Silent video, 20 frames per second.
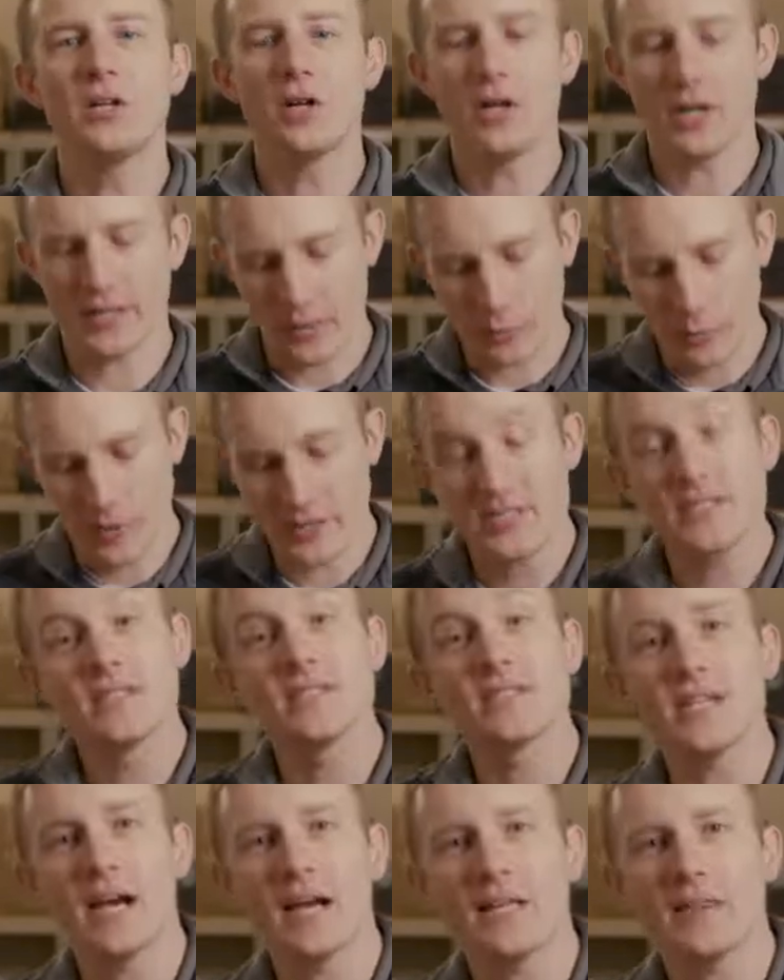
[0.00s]
look at what's
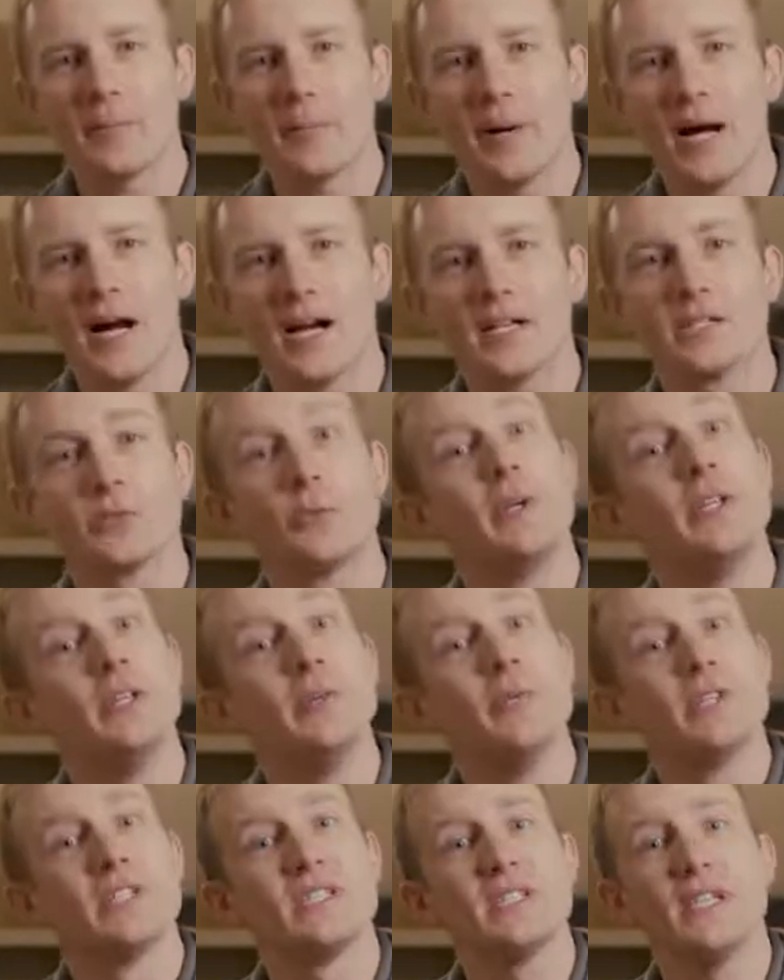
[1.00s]
inside the box when
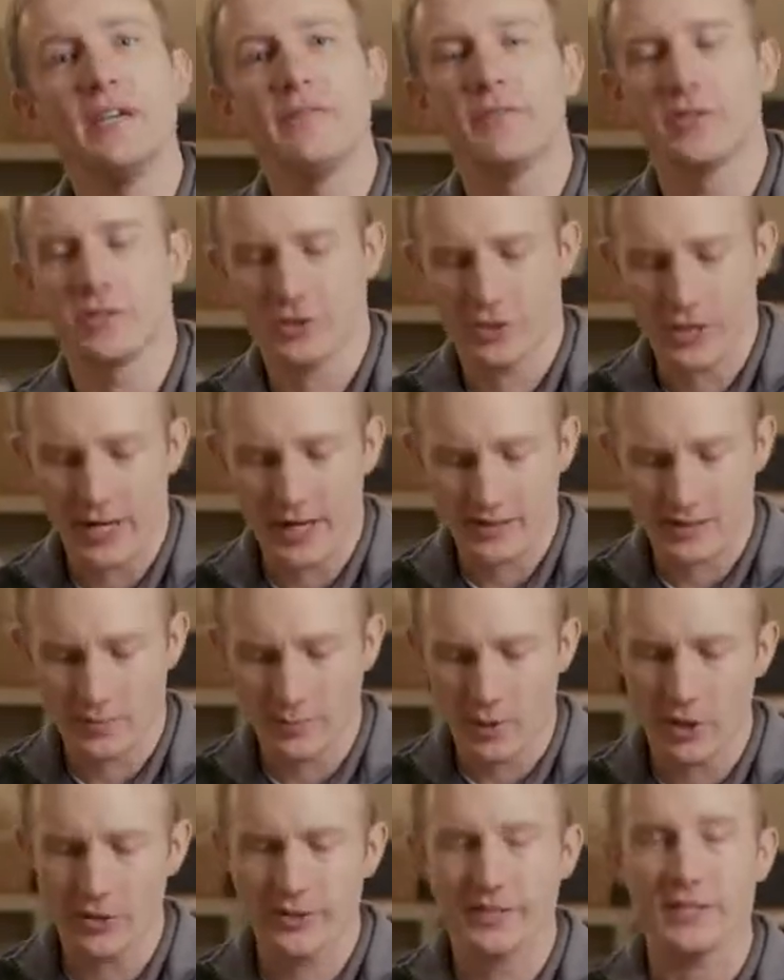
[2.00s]
you receive your Stratos
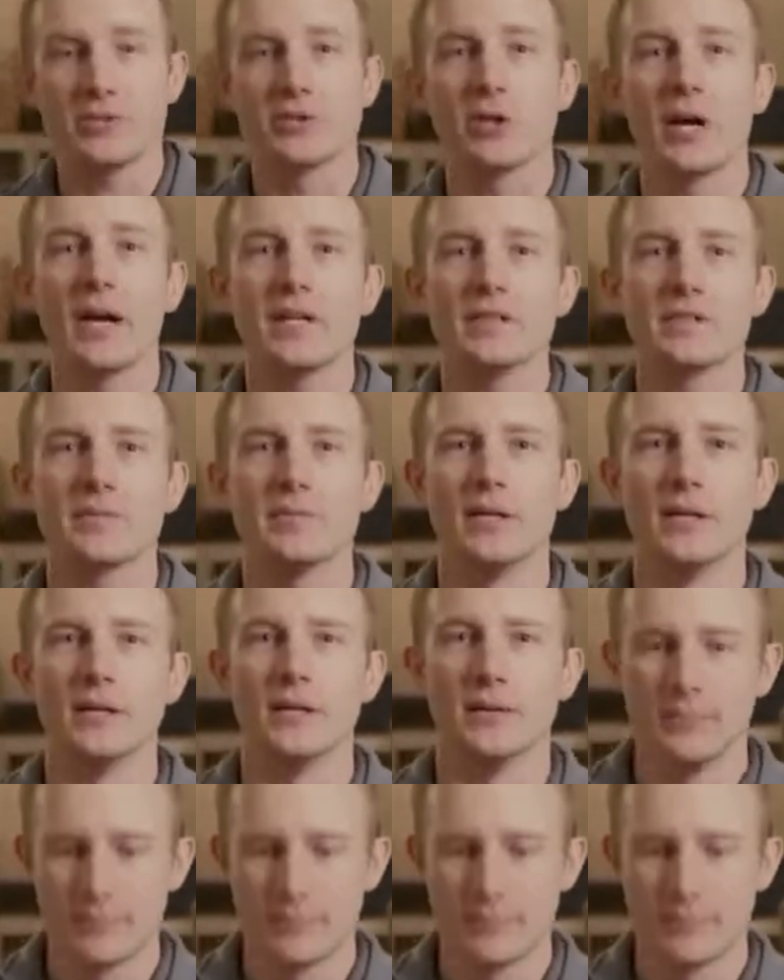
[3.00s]
Multi transmitter.